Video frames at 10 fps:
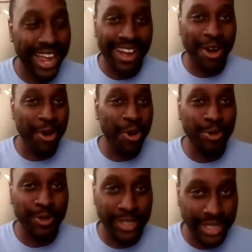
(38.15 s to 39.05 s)
oh
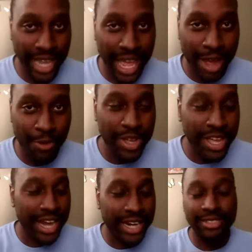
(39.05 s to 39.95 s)
snap, we gotta
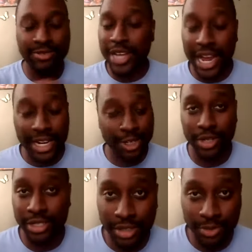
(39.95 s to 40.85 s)
we gotta do this, we
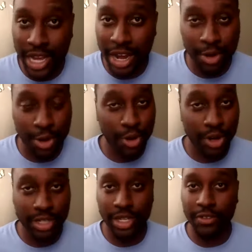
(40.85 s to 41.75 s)
gotta record this interview,
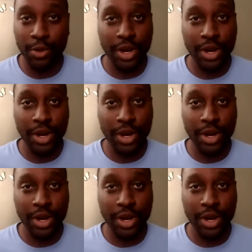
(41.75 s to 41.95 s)
whatever.